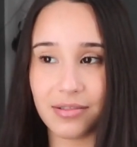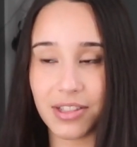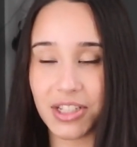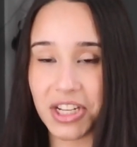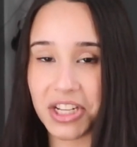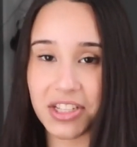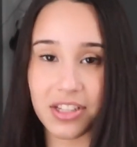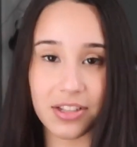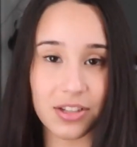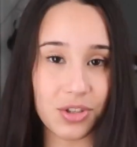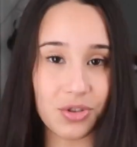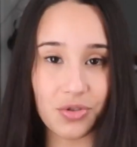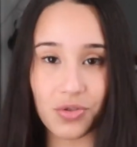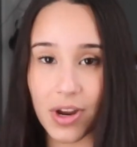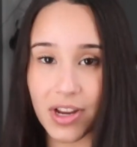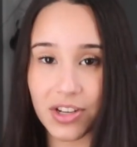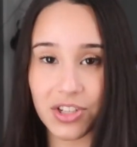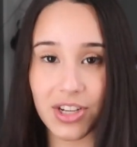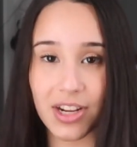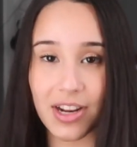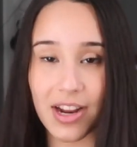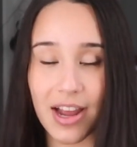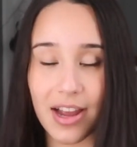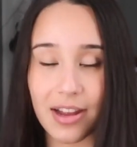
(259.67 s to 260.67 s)
doesn't
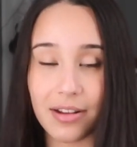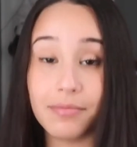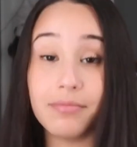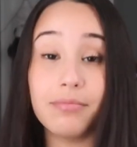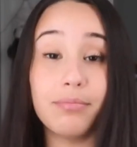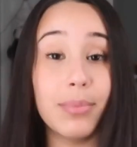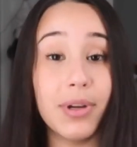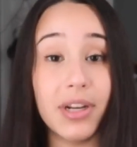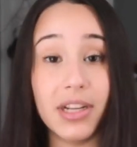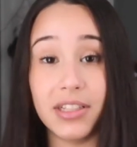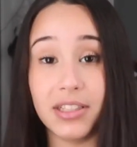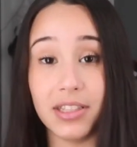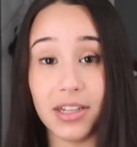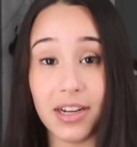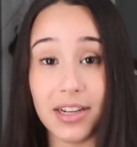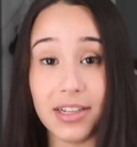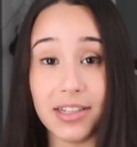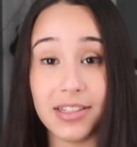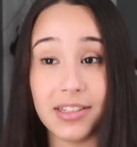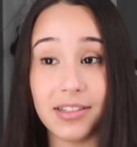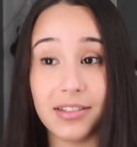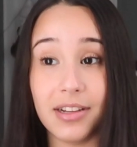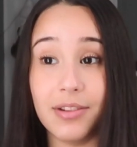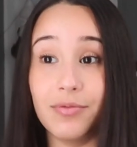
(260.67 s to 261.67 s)
stretch a lot but it
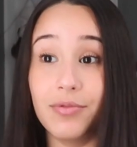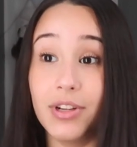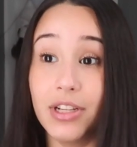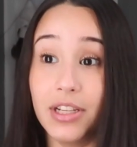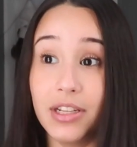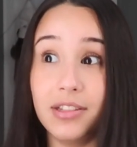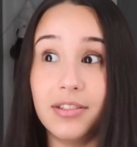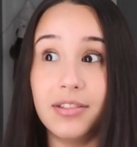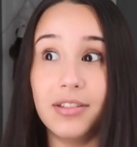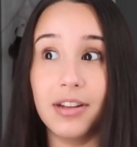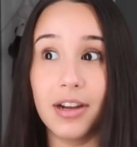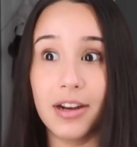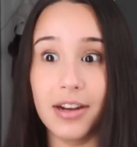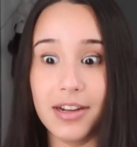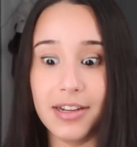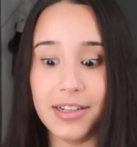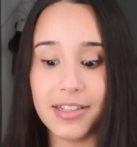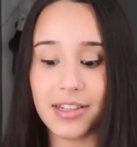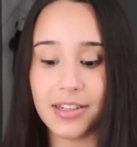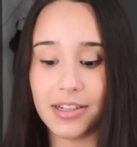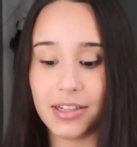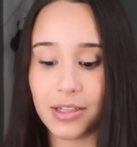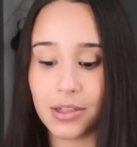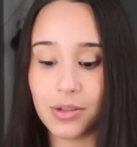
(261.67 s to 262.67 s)
does it really
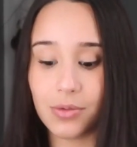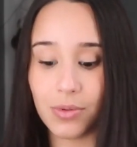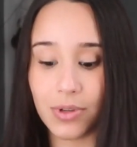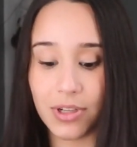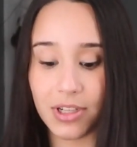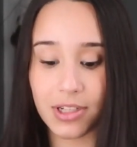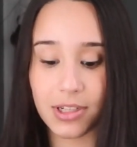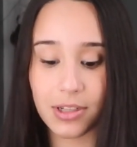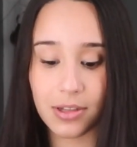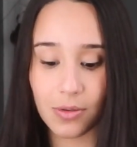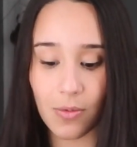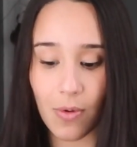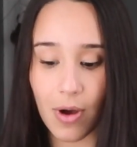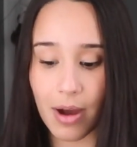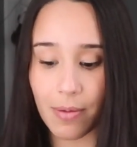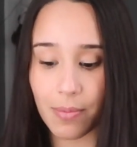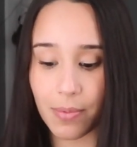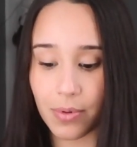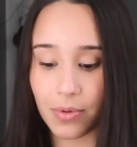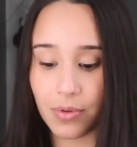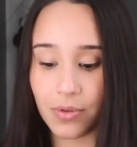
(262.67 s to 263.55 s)
does and it's really squat